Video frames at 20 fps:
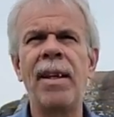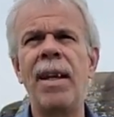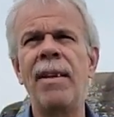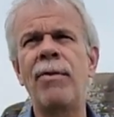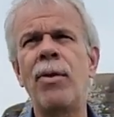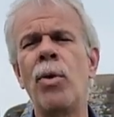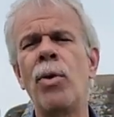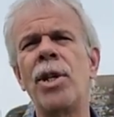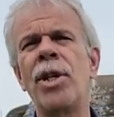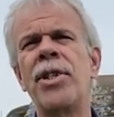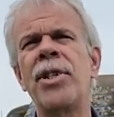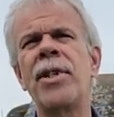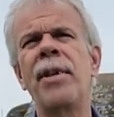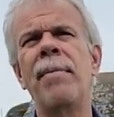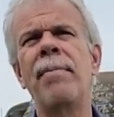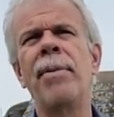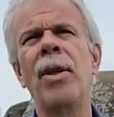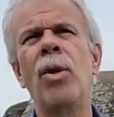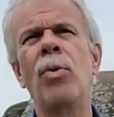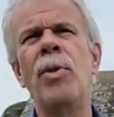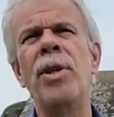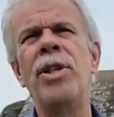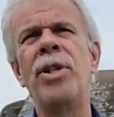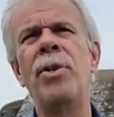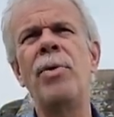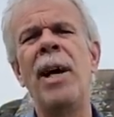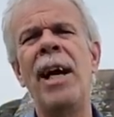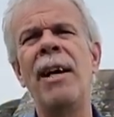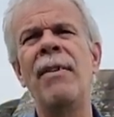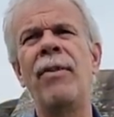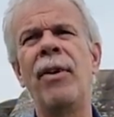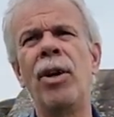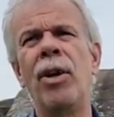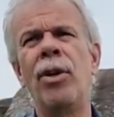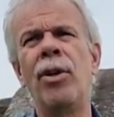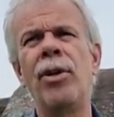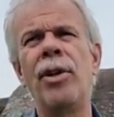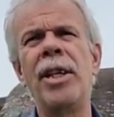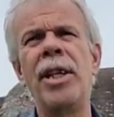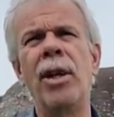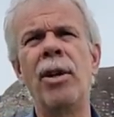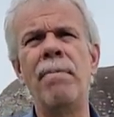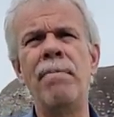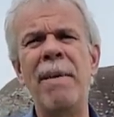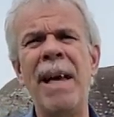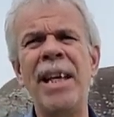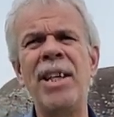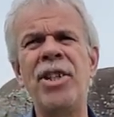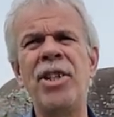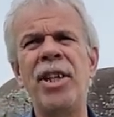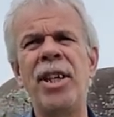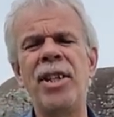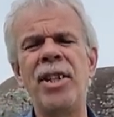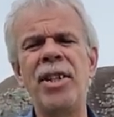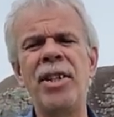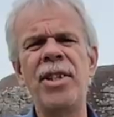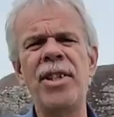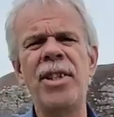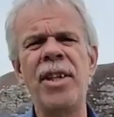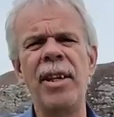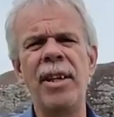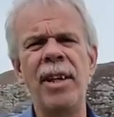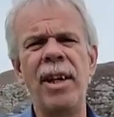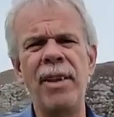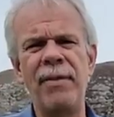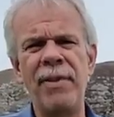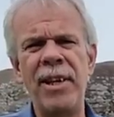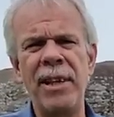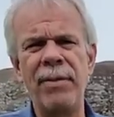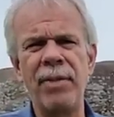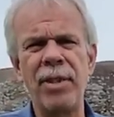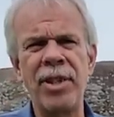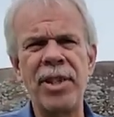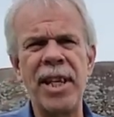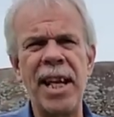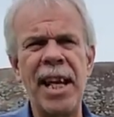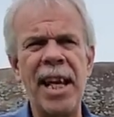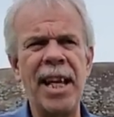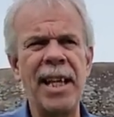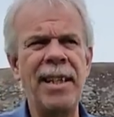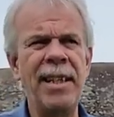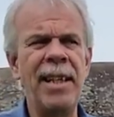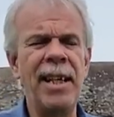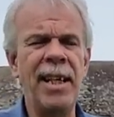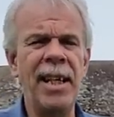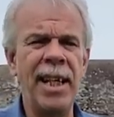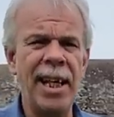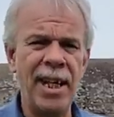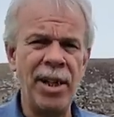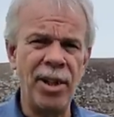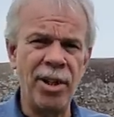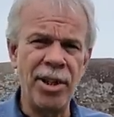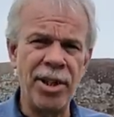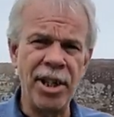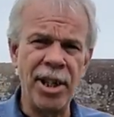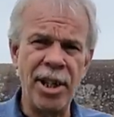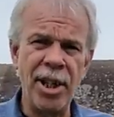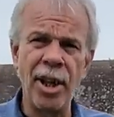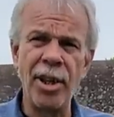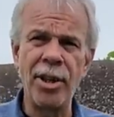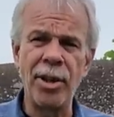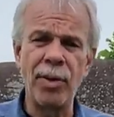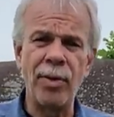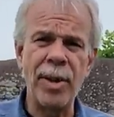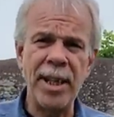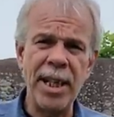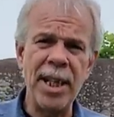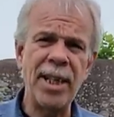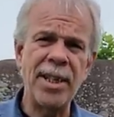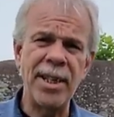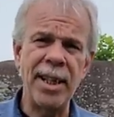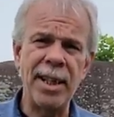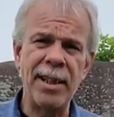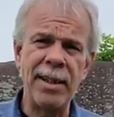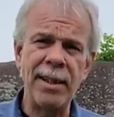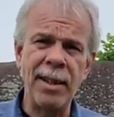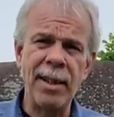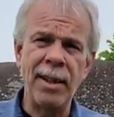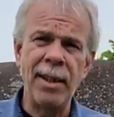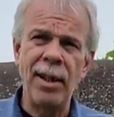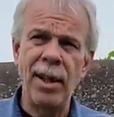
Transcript: Of course, we do have earlier mentions of Devil's Den, and there's another reason